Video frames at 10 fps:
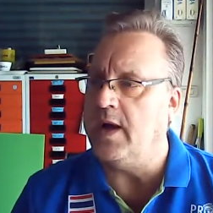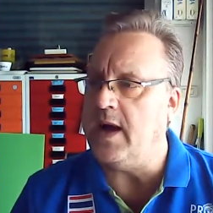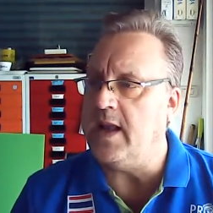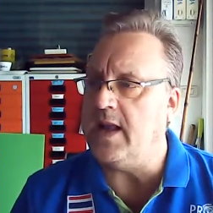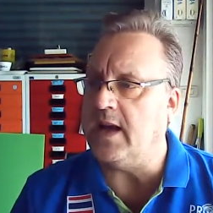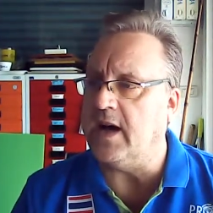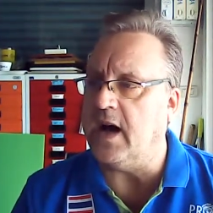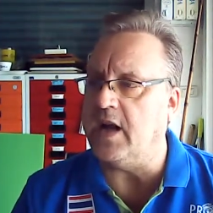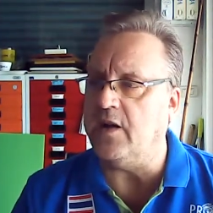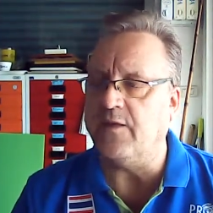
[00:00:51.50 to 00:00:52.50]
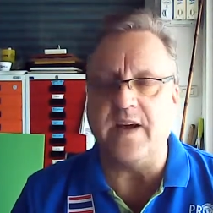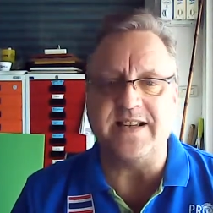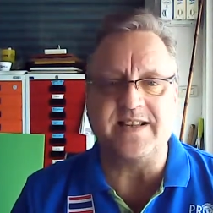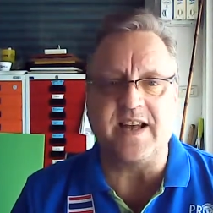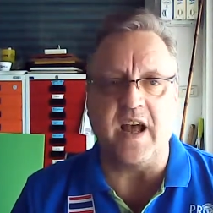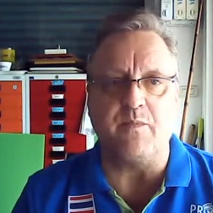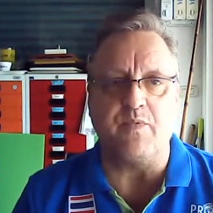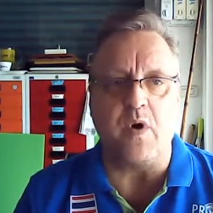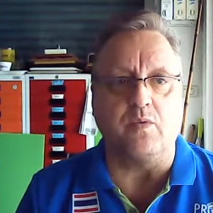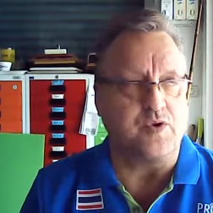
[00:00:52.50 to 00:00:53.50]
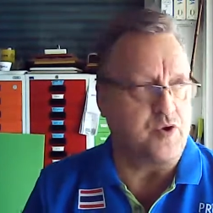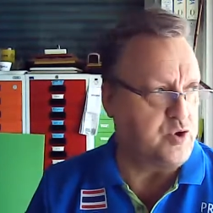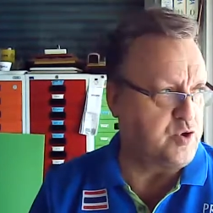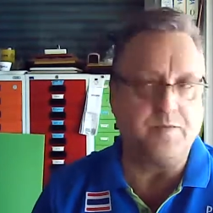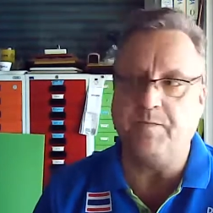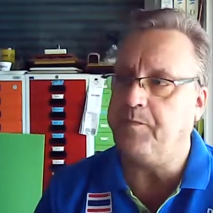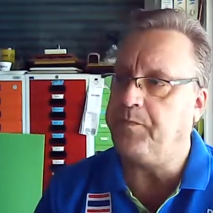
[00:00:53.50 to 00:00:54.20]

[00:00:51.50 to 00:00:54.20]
any kind of escape routes.